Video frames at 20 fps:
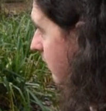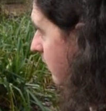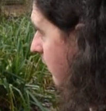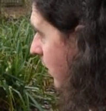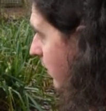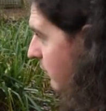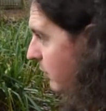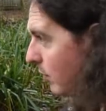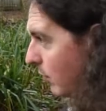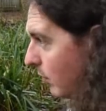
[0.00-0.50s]

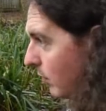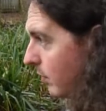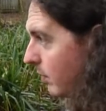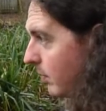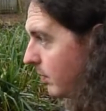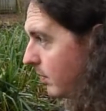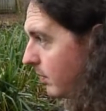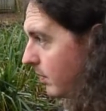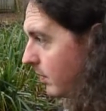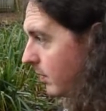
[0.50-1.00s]
my thought,
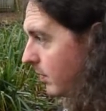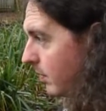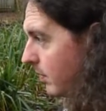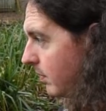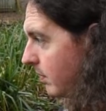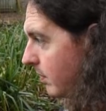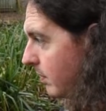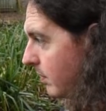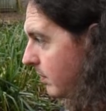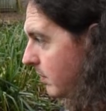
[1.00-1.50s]

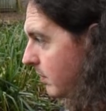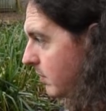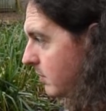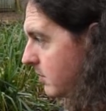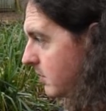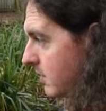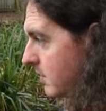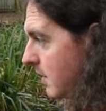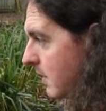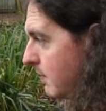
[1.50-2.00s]
because
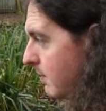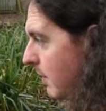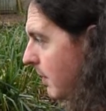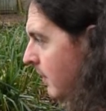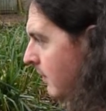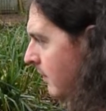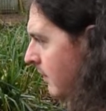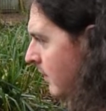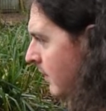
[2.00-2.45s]
it's deeper.